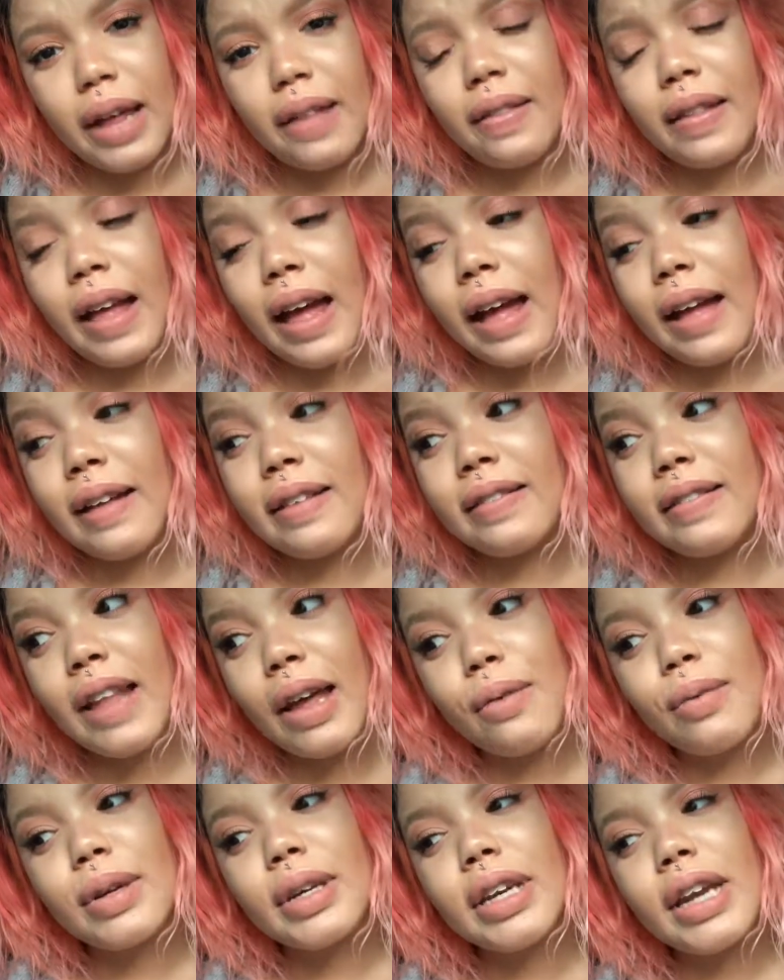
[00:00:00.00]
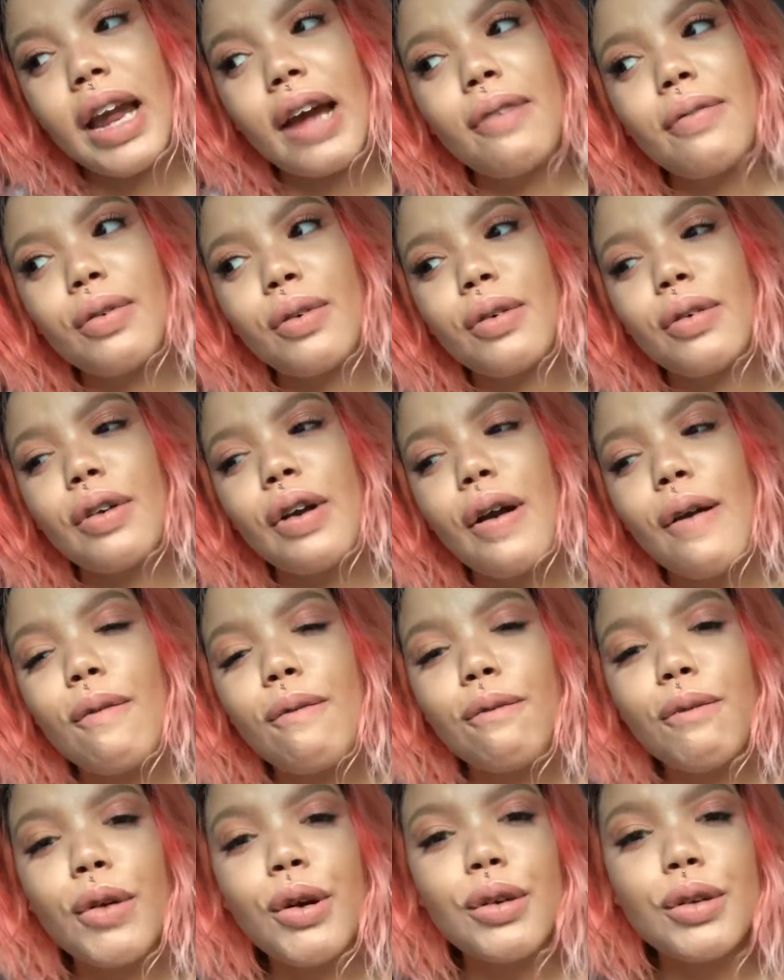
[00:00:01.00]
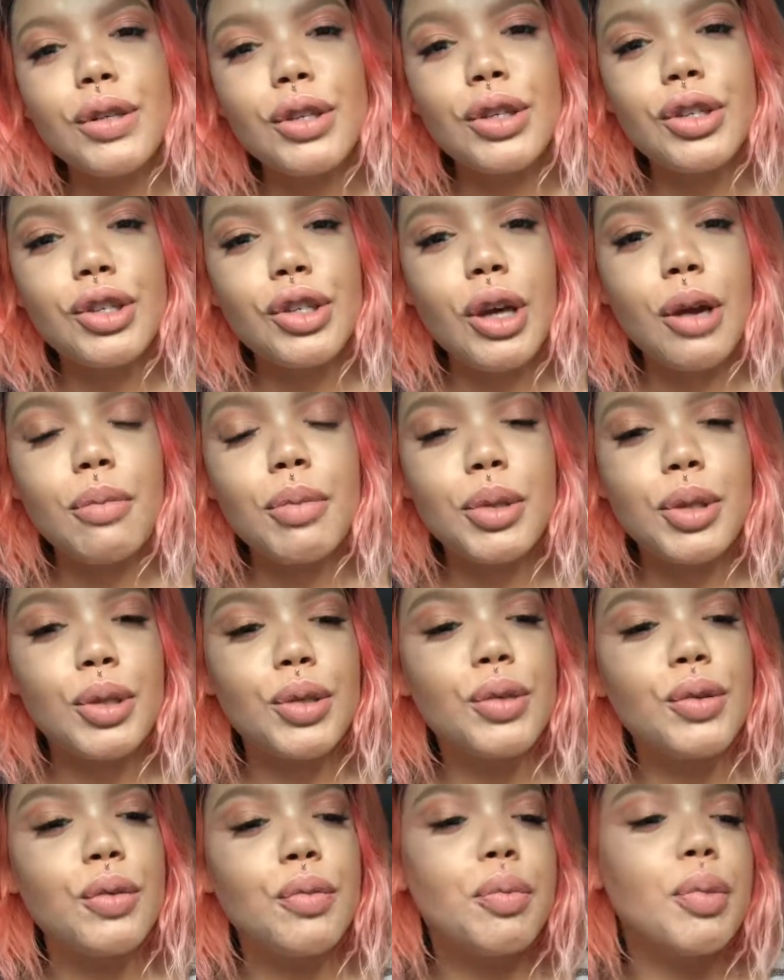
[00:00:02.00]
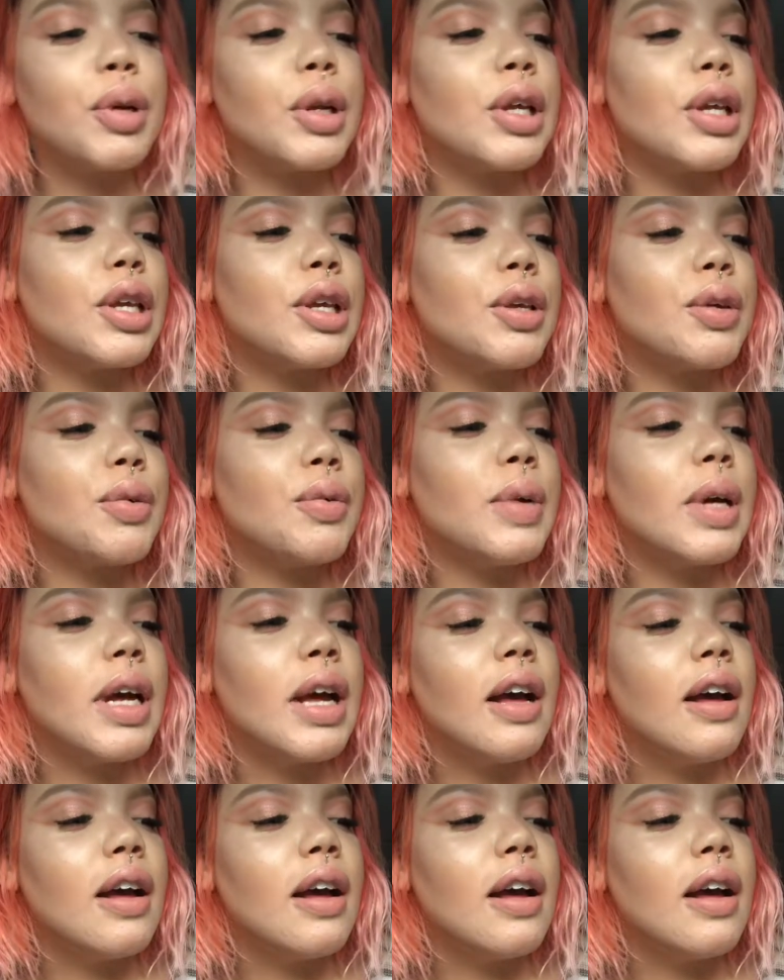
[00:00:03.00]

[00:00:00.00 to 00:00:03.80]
and that they would never first jump to putting you